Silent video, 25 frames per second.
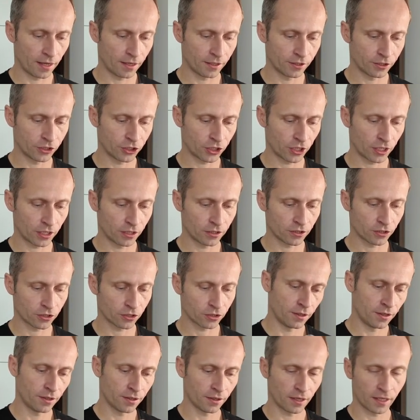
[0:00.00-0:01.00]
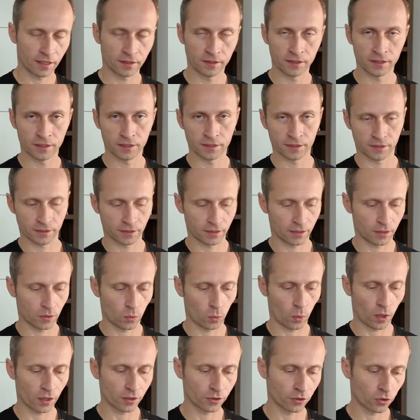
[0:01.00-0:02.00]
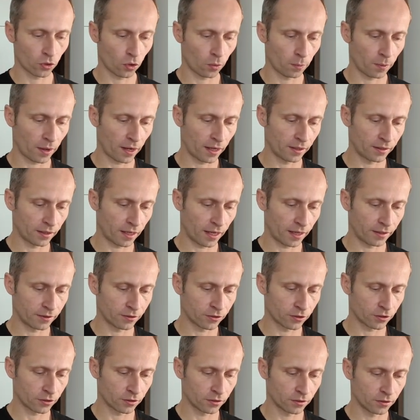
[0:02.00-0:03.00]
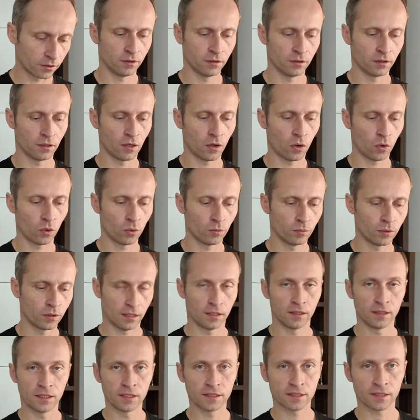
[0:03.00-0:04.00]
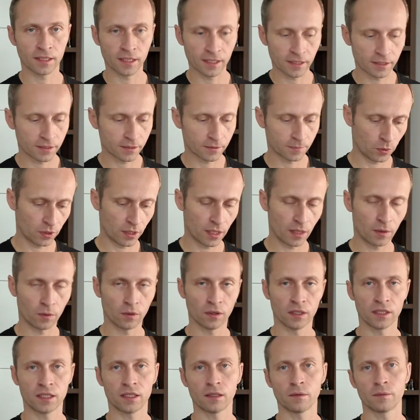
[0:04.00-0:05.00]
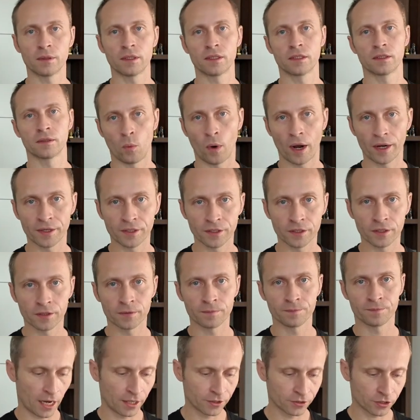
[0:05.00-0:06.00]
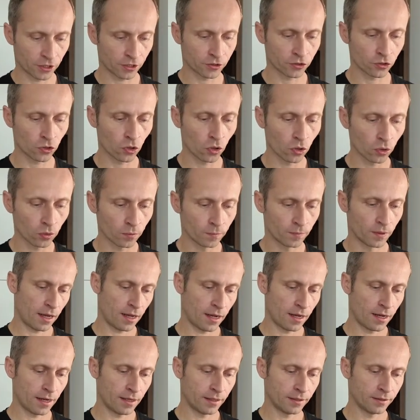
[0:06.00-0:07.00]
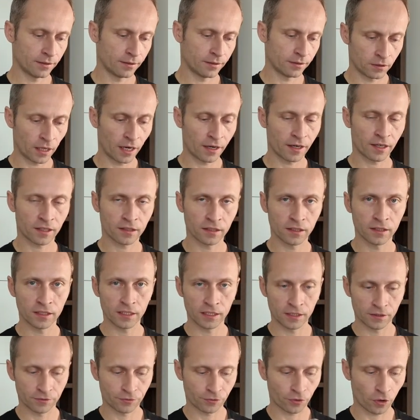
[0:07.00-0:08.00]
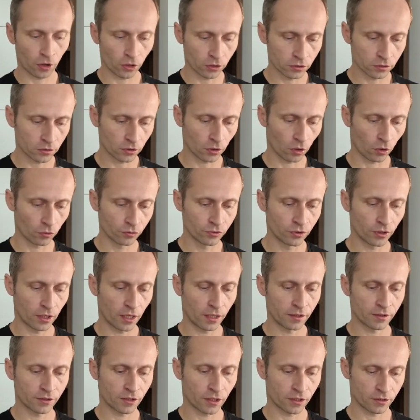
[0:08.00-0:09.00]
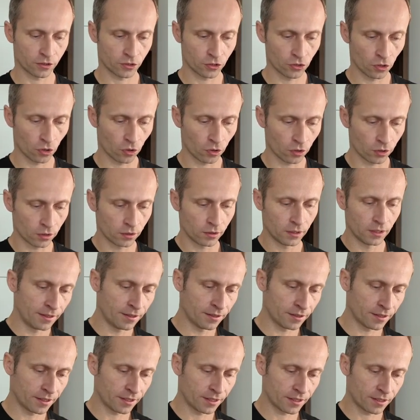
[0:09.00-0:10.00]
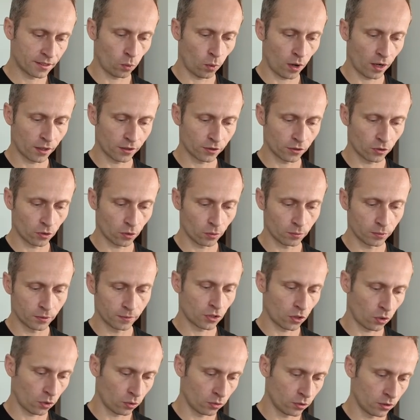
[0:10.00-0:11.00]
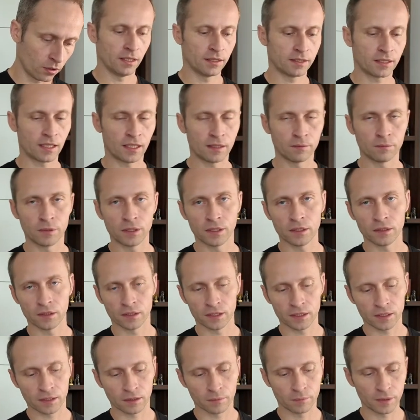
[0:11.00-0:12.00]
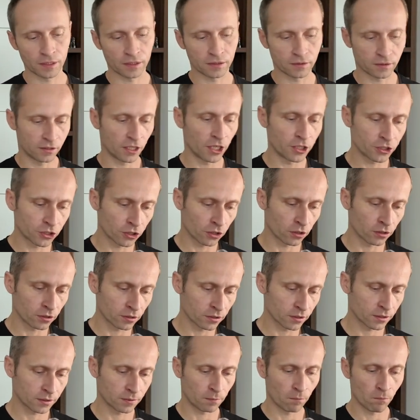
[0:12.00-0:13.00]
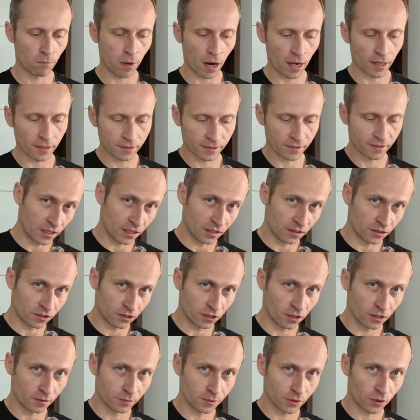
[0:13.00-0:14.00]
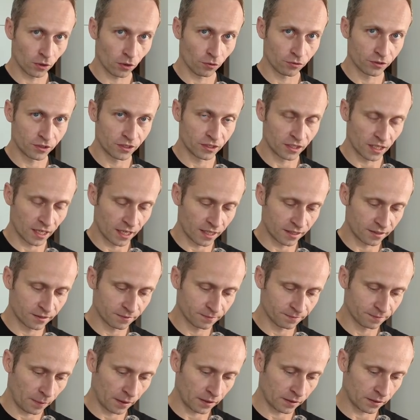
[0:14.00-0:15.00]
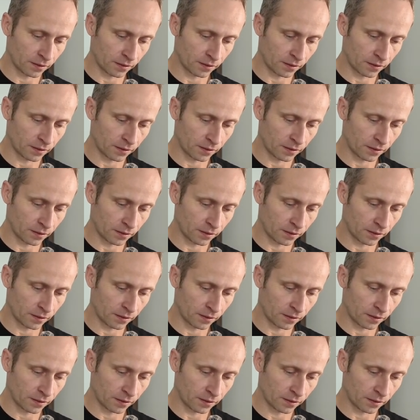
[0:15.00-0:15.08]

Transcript: and change here at this wardrobe and enter the home. In this case, we have a little bit wider entrance hall, and directly in front of the entrance door, here is wardrobe. So it can be a little bit dangerous, but in terms of design, but